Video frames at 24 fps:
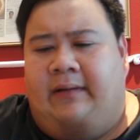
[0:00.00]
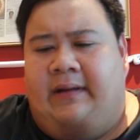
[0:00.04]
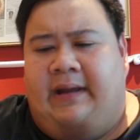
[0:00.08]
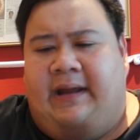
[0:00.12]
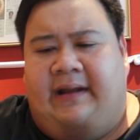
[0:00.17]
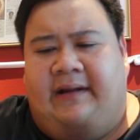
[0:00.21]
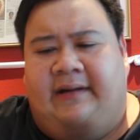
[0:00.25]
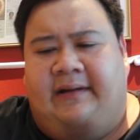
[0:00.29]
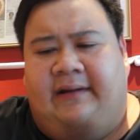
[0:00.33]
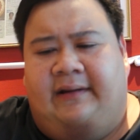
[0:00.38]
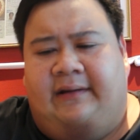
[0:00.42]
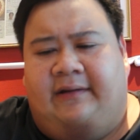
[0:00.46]

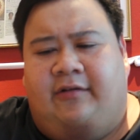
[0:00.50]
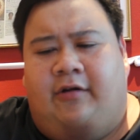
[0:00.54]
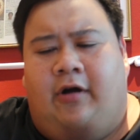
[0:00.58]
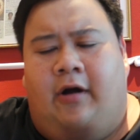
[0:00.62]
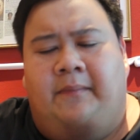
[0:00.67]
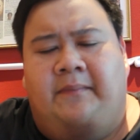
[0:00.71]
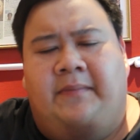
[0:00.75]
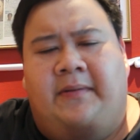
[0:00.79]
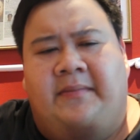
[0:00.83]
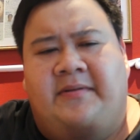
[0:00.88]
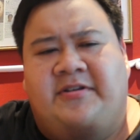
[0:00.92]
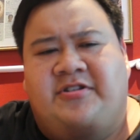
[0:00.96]
and it
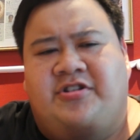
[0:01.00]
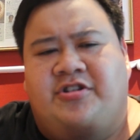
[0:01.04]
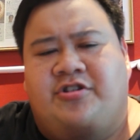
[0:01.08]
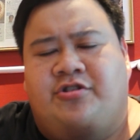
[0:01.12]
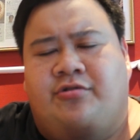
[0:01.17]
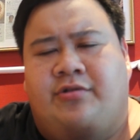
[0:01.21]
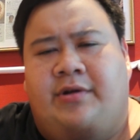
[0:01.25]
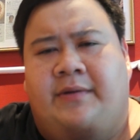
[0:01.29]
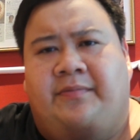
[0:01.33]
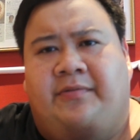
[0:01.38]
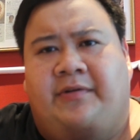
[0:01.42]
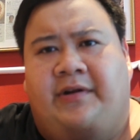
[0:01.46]
complements the
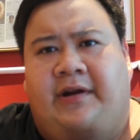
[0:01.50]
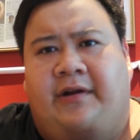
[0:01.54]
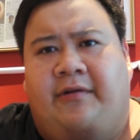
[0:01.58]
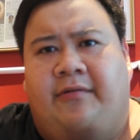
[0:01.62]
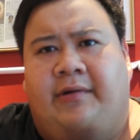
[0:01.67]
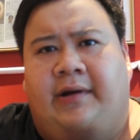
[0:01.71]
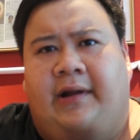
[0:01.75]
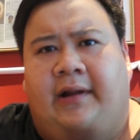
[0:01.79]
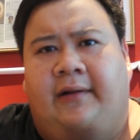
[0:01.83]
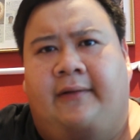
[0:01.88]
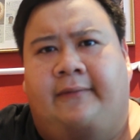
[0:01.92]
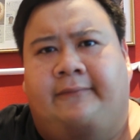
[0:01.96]
shrimp really
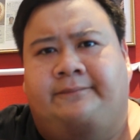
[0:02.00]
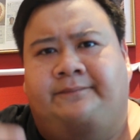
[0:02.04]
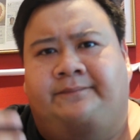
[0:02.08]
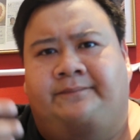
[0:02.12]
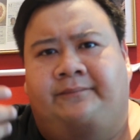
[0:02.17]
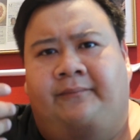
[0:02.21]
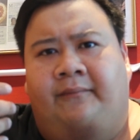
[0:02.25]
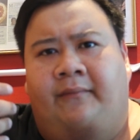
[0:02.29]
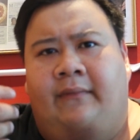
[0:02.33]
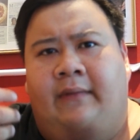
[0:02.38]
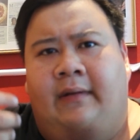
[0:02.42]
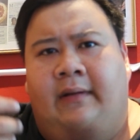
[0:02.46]
well.
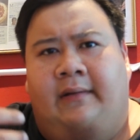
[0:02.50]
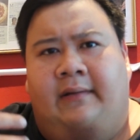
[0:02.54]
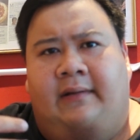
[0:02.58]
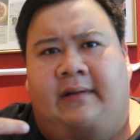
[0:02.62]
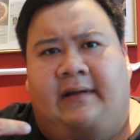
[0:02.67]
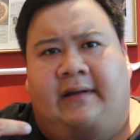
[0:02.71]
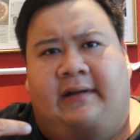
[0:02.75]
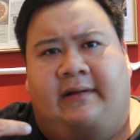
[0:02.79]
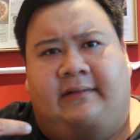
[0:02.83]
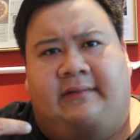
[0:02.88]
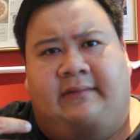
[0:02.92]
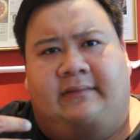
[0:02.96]

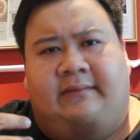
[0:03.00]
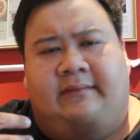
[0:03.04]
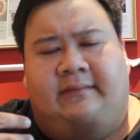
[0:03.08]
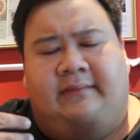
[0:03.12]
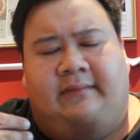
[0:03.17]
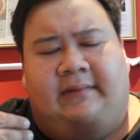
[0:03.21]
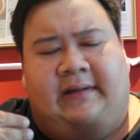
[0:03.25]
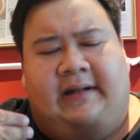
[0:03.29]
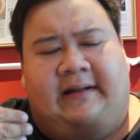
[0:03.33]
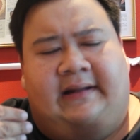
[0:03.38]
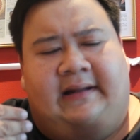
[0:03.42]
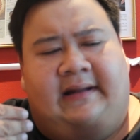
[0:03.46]

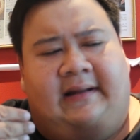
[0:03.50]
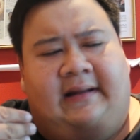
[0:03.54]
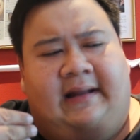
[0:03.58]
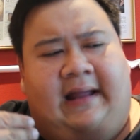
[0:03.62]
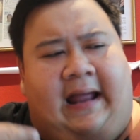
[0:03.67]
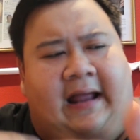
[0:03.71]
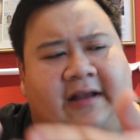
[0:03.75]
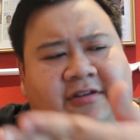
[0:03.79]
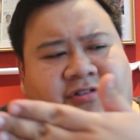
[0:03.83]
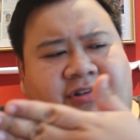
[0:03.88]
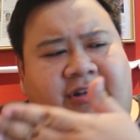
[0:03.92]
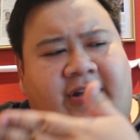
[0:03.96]
It
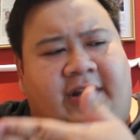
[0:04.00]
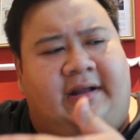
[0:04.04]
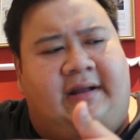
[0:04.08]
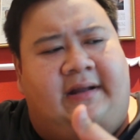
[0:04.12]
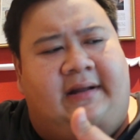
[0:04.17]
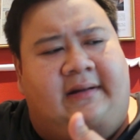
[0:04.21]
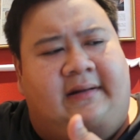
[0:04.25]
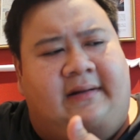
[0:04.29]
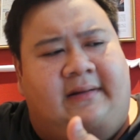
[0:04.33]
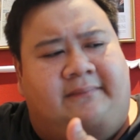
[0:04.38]
actually,